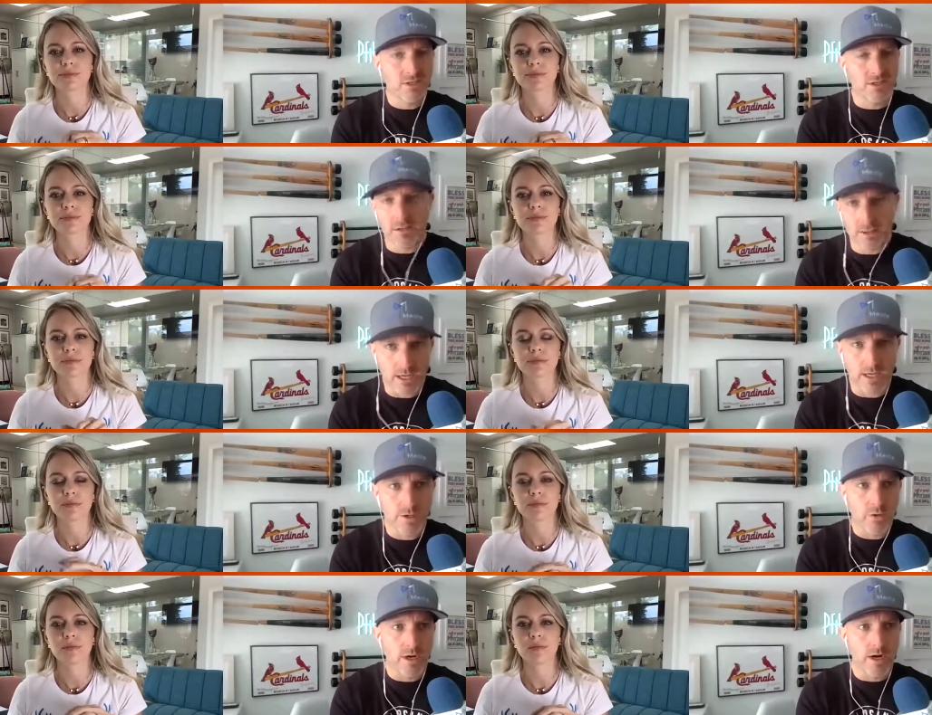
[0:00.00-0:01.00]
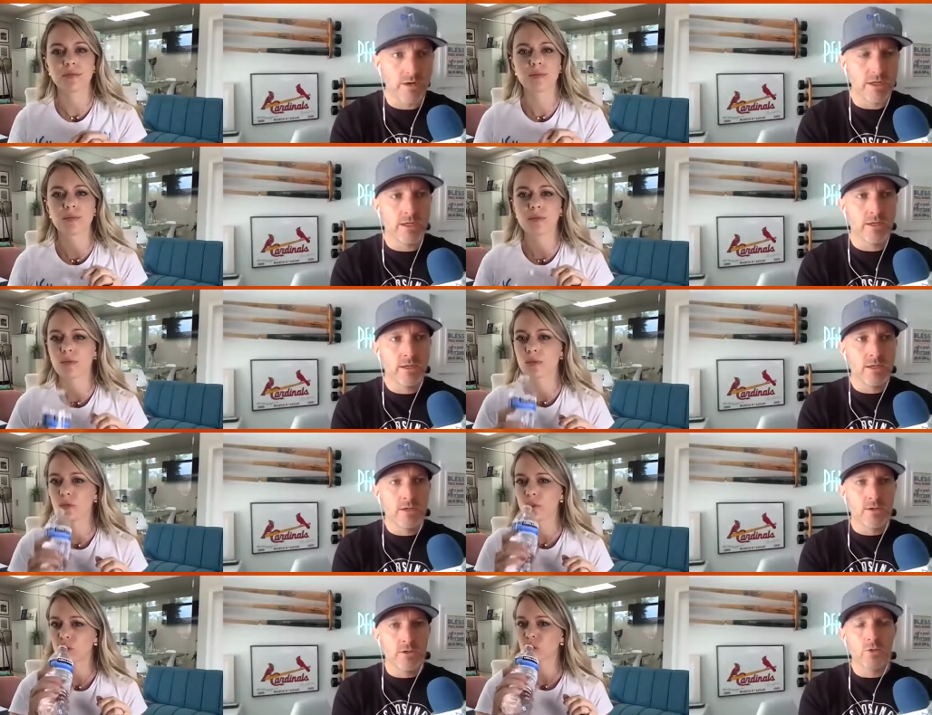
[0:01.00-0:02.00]
Speaker 1: second condo area.
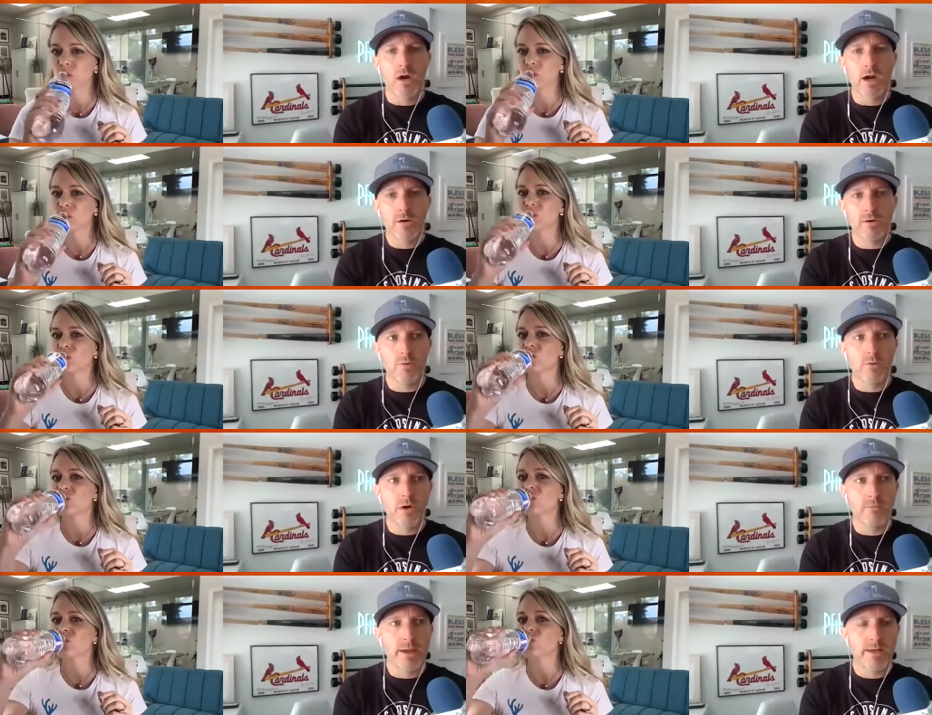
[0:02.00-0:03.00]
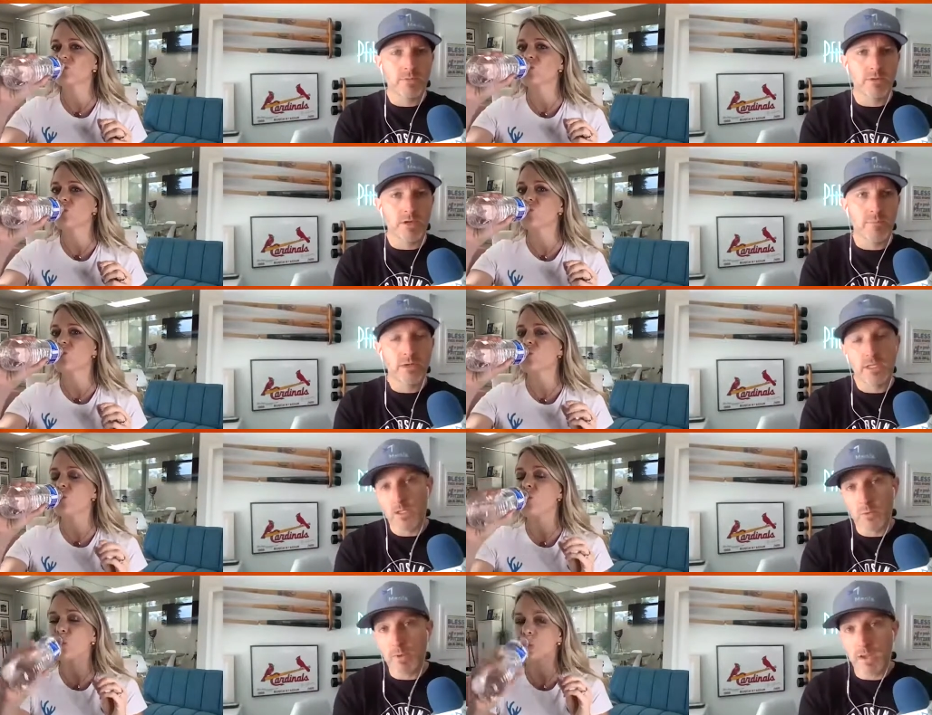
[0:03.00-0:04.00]
You hire a, a management company and
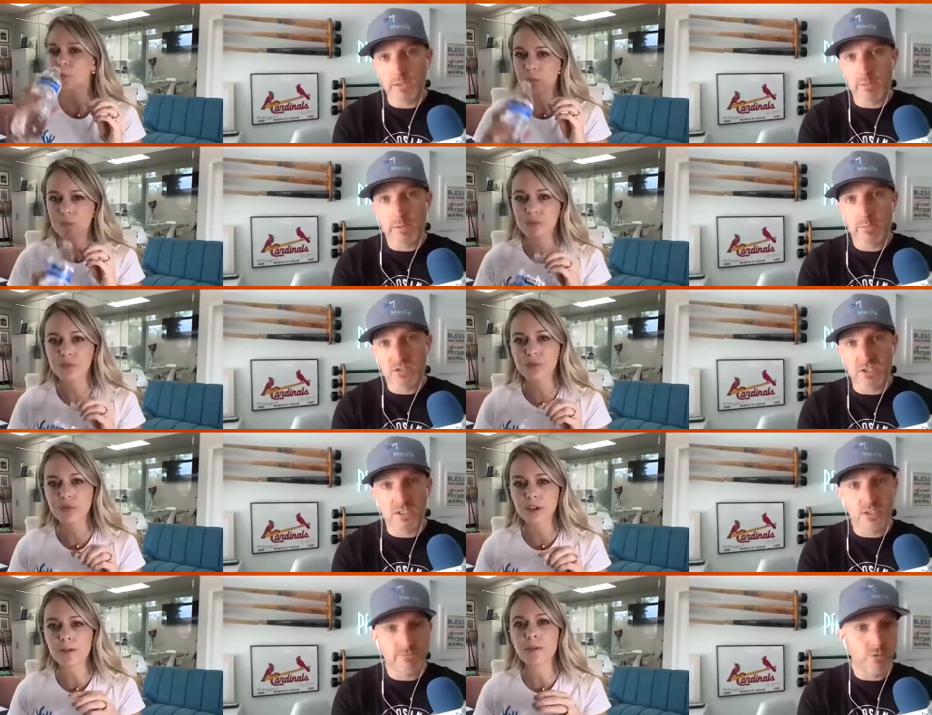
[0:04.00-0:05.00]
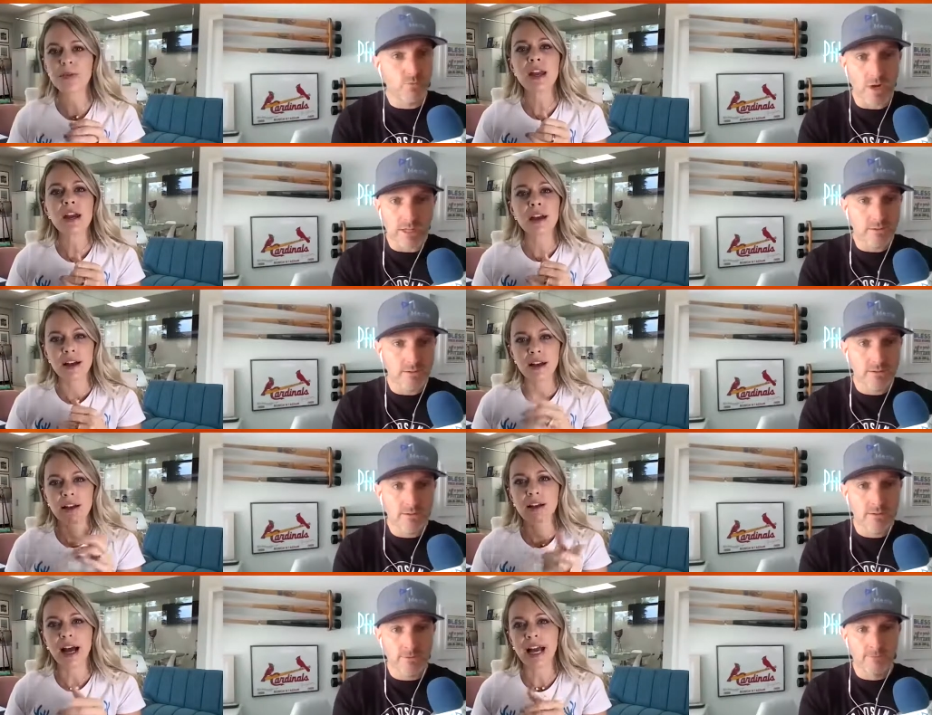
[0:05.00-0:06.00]
you're paying them a percentage of the rent.
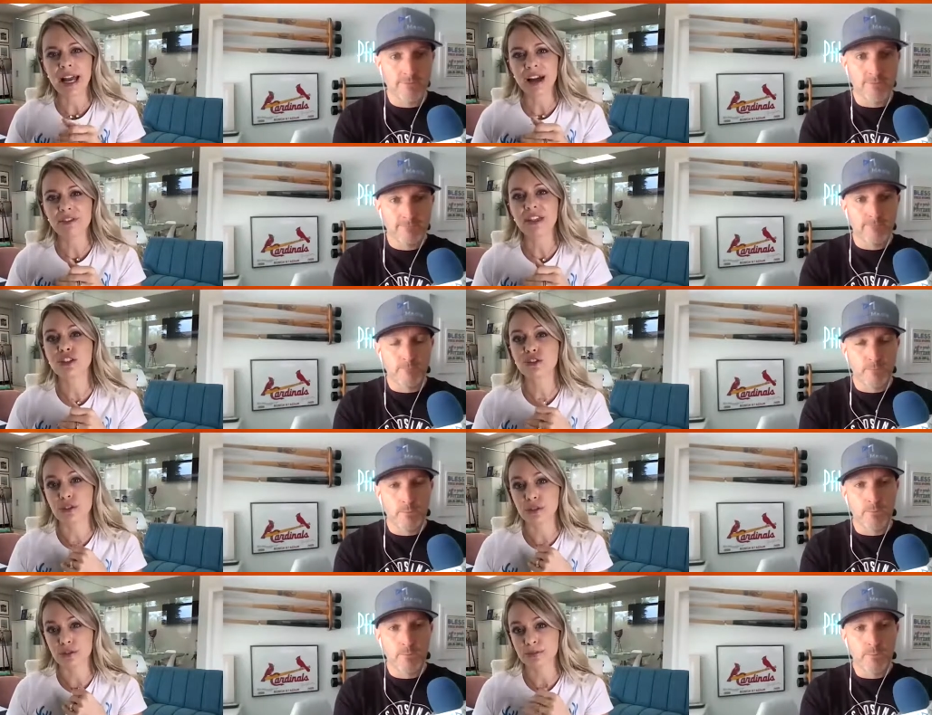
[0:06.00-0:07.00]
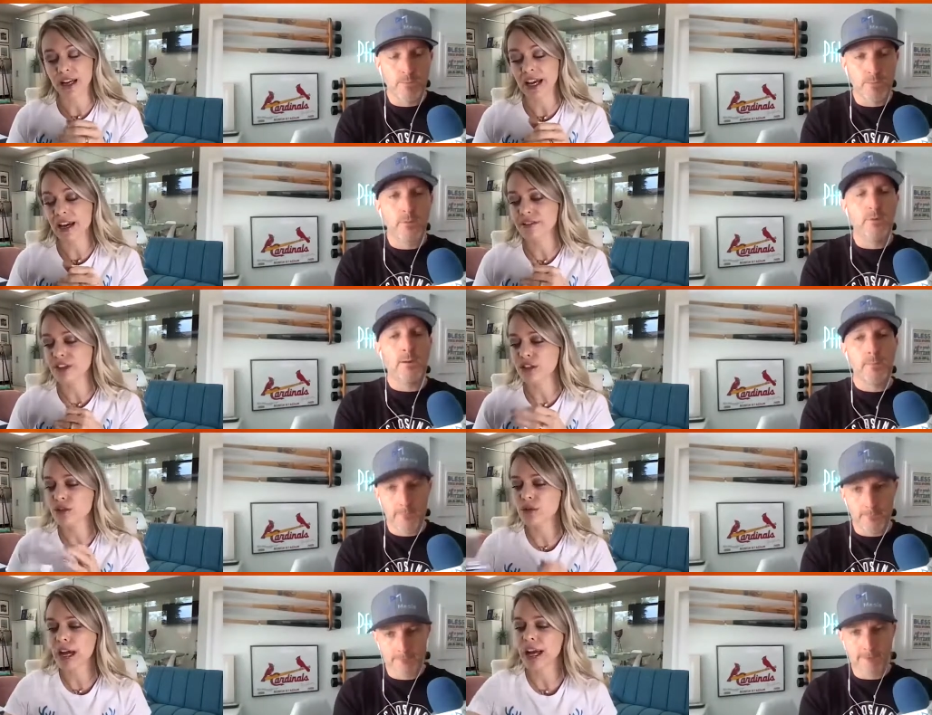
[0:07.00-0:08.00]
Speaker 2: I have that too. I have okay. that.
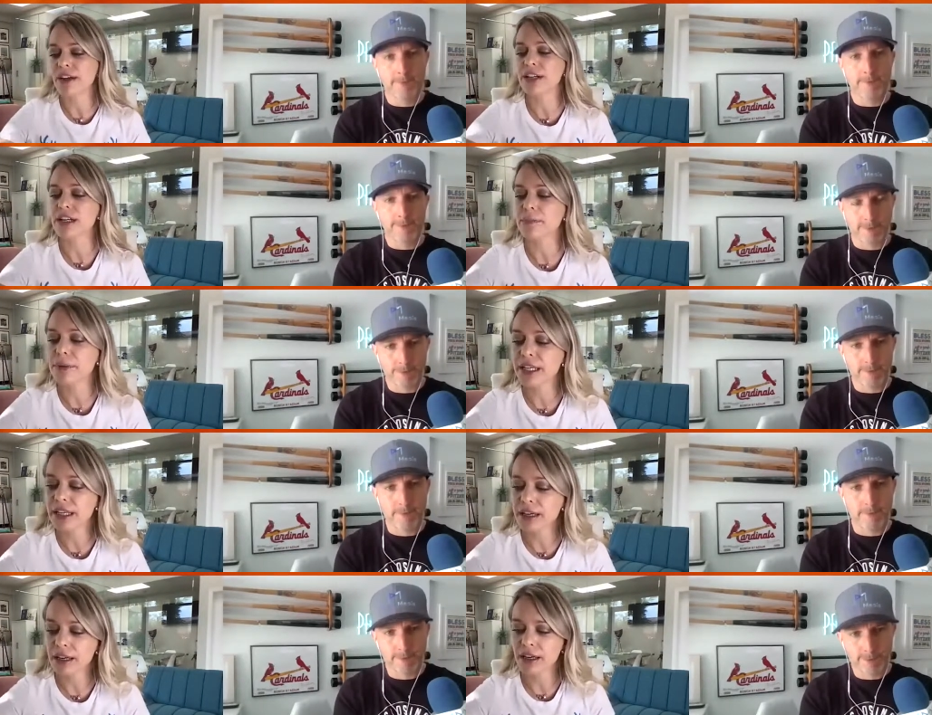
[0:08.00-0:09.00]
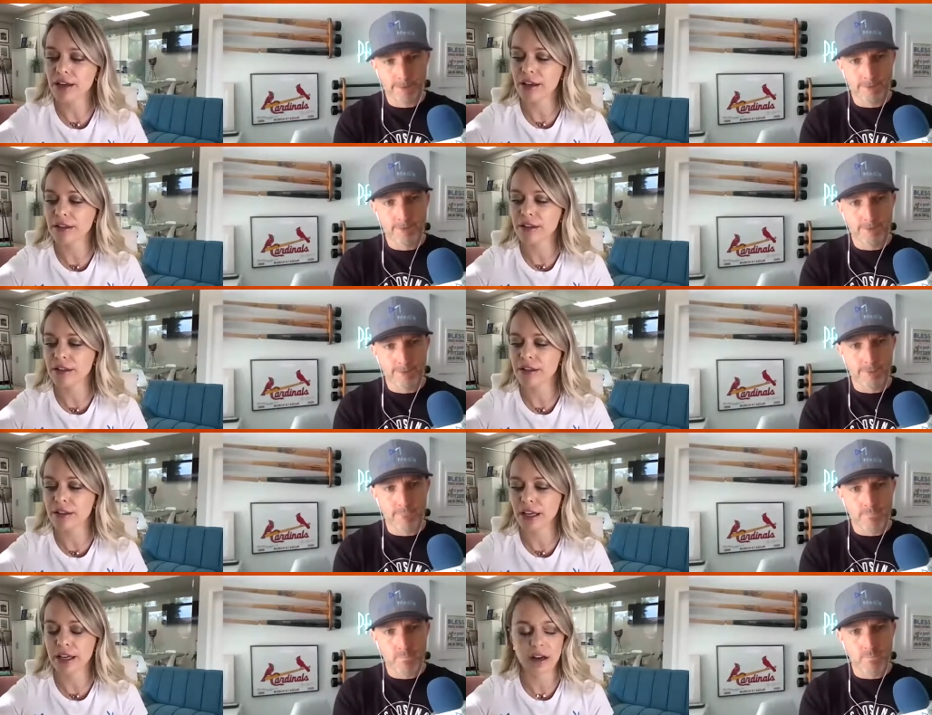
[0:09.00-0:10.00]
I have a company uh,
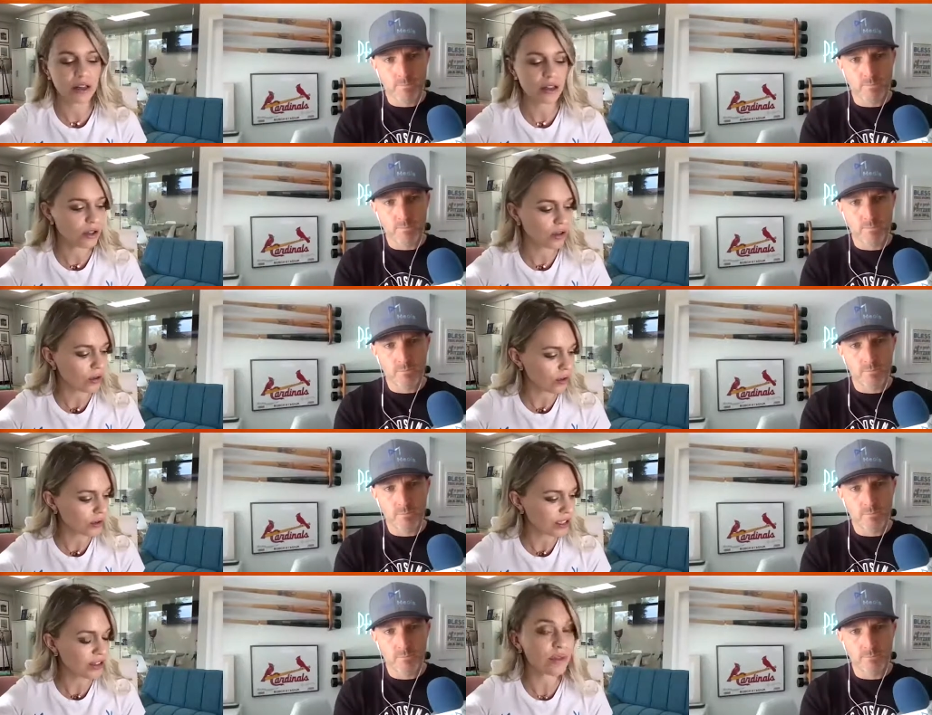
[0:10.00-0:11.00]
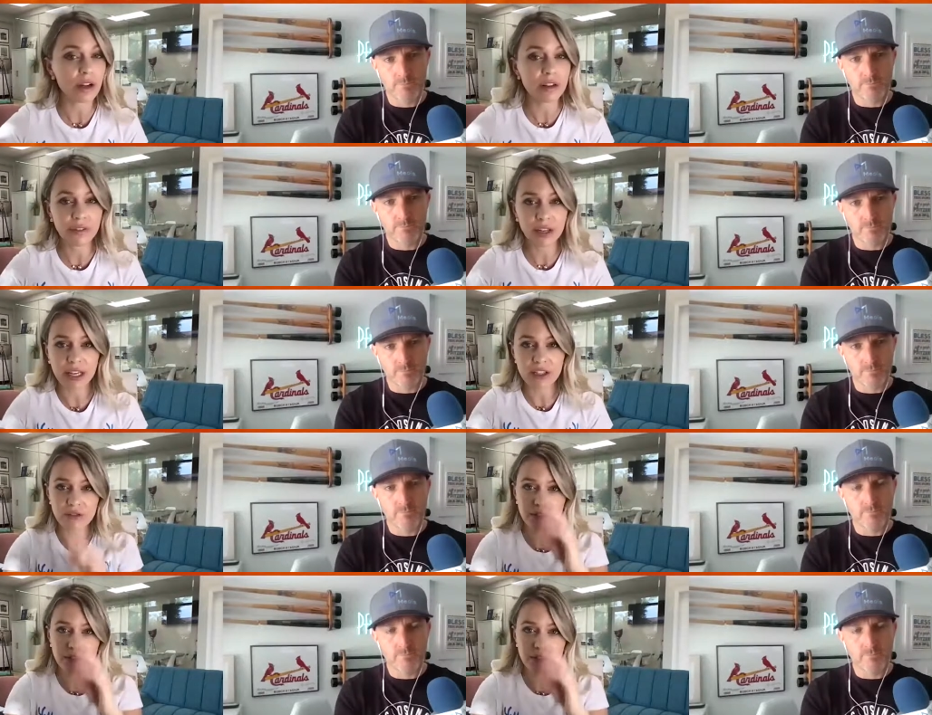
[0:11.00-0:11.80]
they are called Evolve Vacation